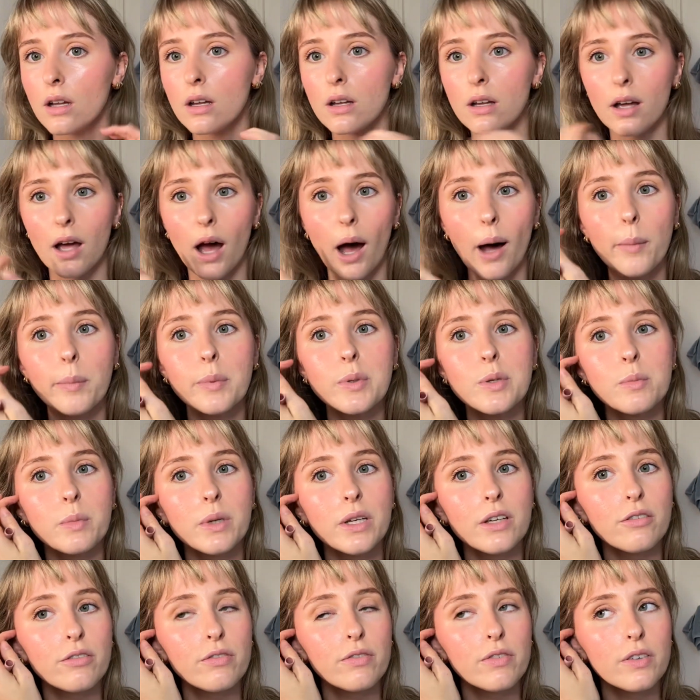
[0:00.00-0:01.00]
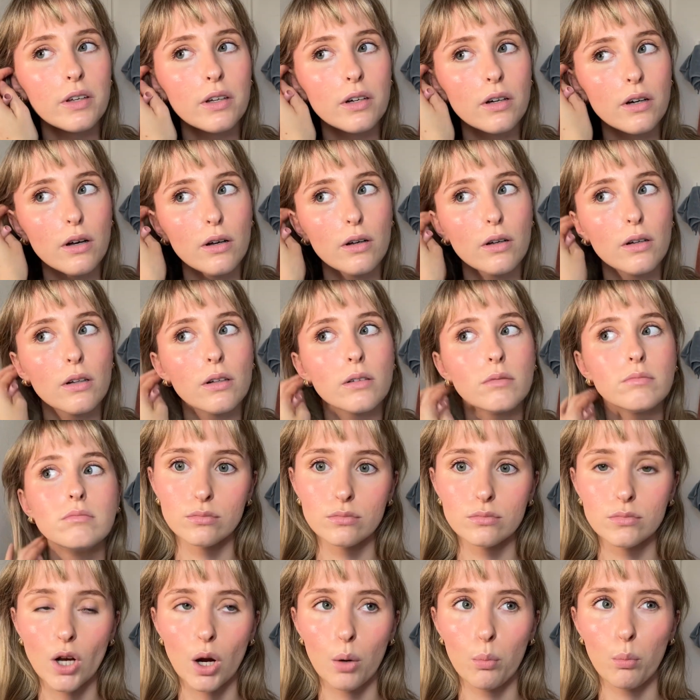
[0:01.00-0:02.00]
helped me feel
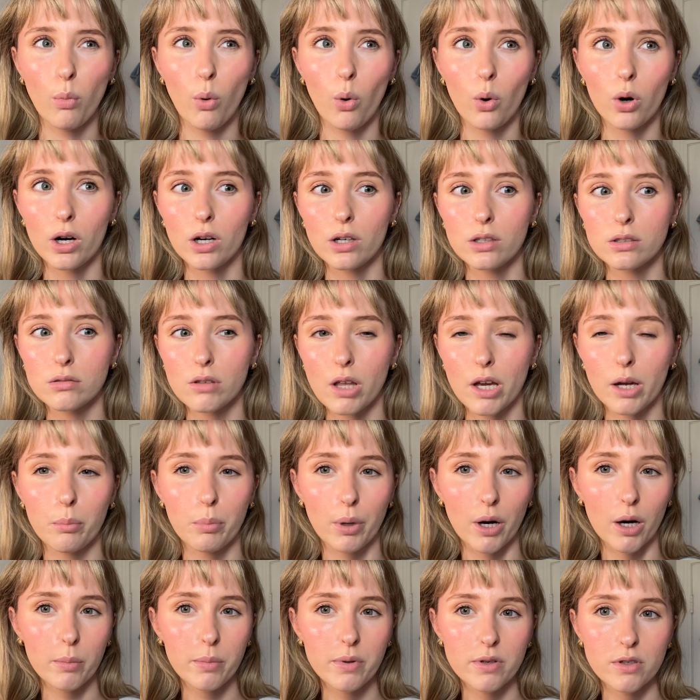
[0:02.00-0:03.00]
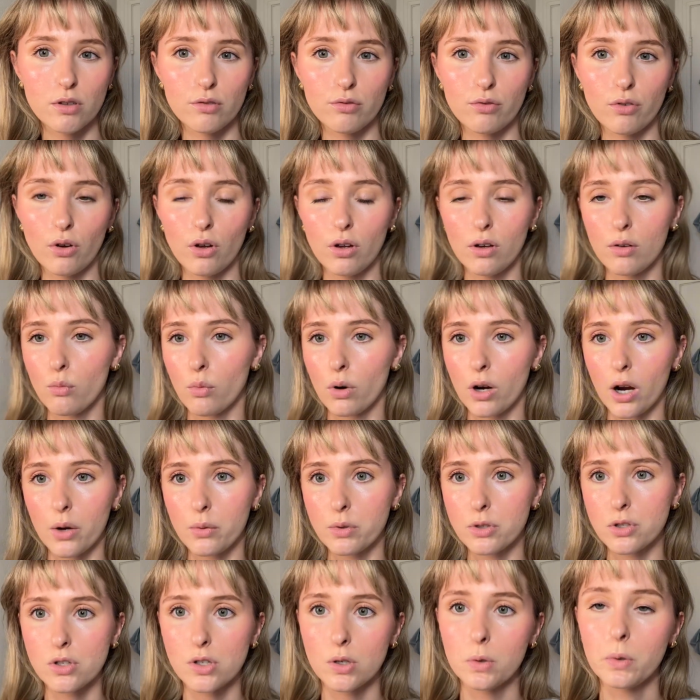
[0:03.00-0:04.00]
more like purposeful in what I
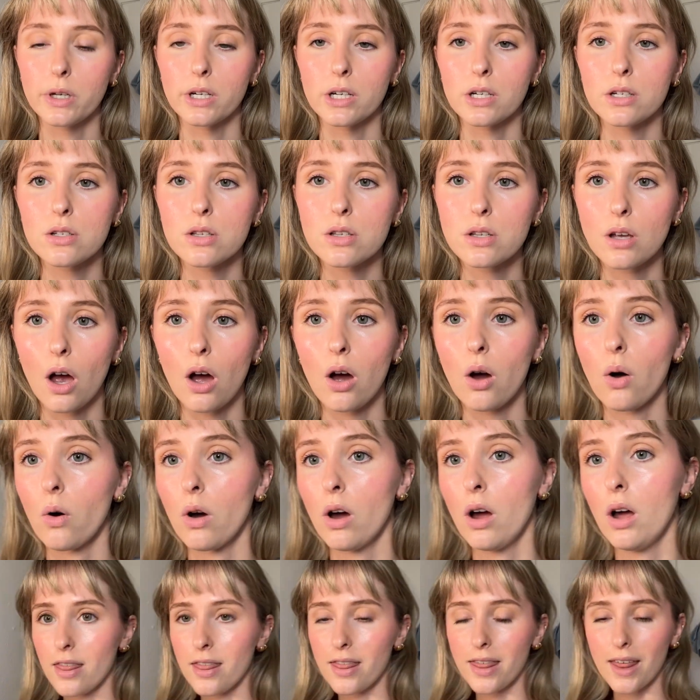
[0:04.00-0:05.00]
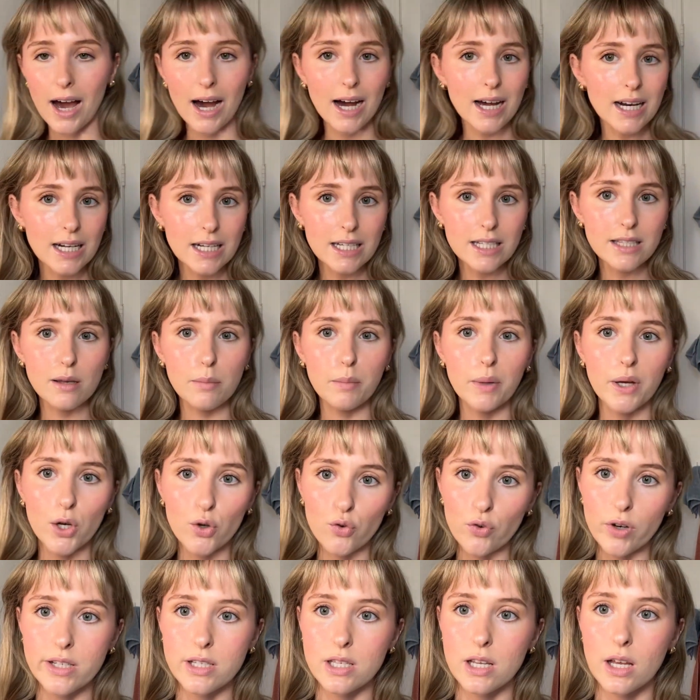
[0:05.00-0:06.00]
was doing. So that is a big
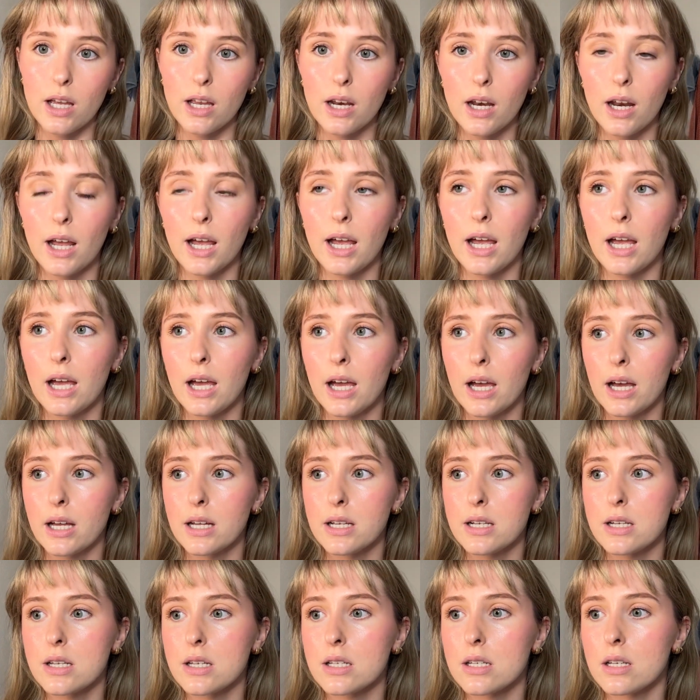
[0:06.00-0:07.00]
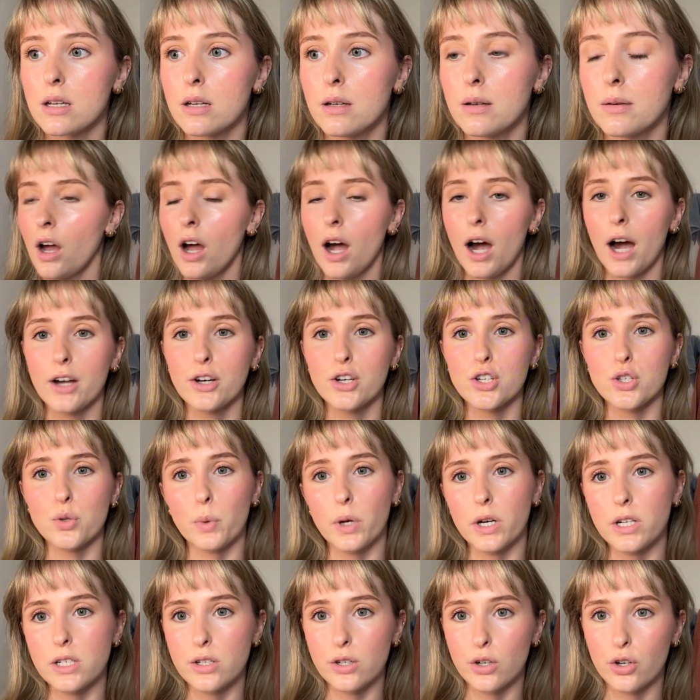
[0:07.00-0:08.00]
reason, and I just
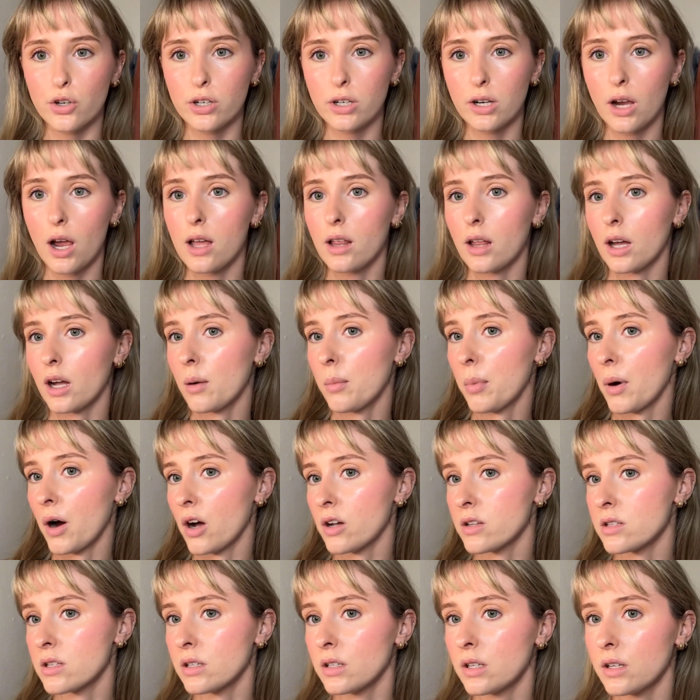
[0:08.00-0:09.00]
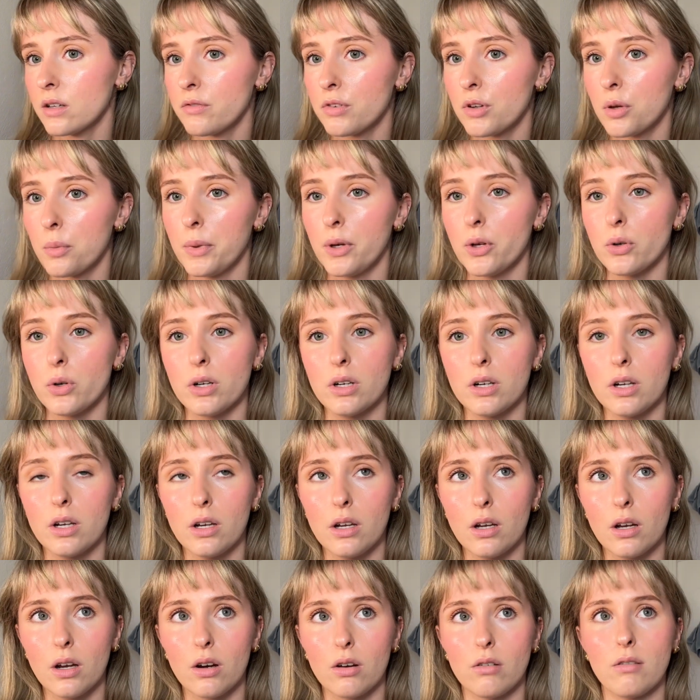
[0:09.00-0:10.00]
wanted to create like a positive
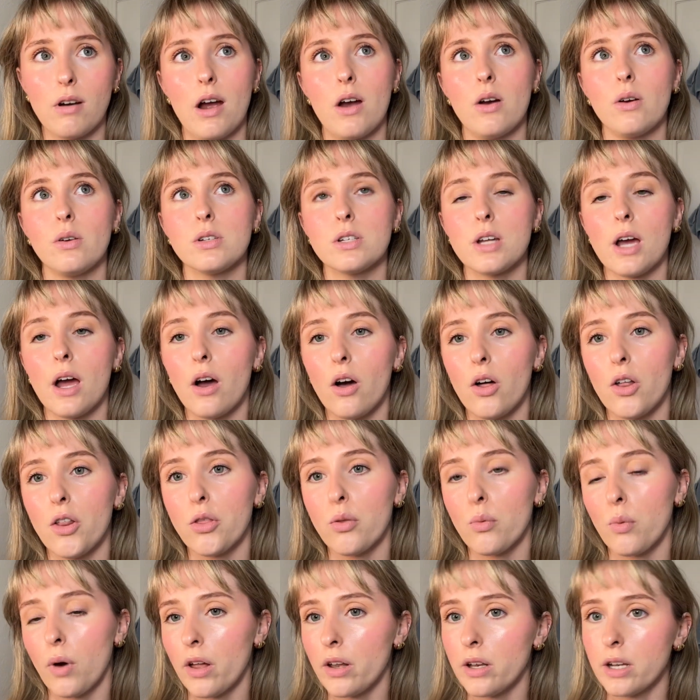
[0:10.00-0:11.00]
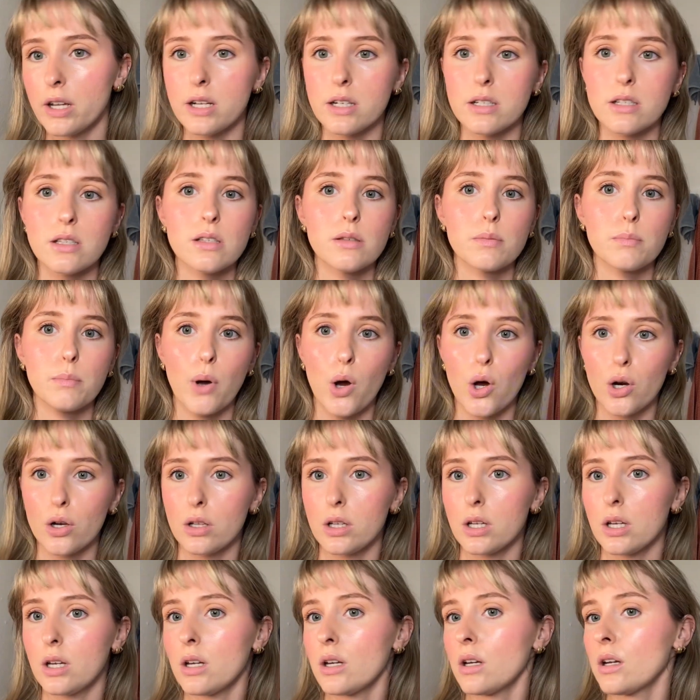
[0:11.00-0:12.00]
community around health, wellness,
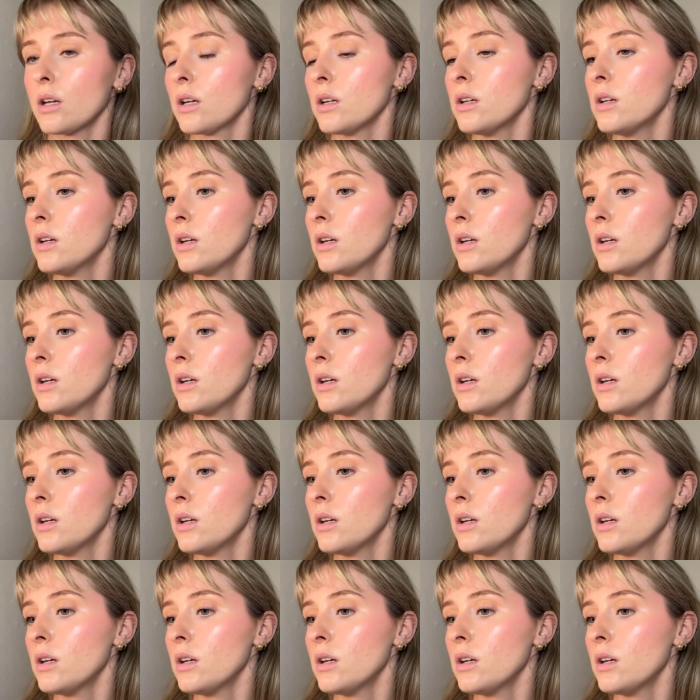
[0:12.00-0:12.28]
modeling,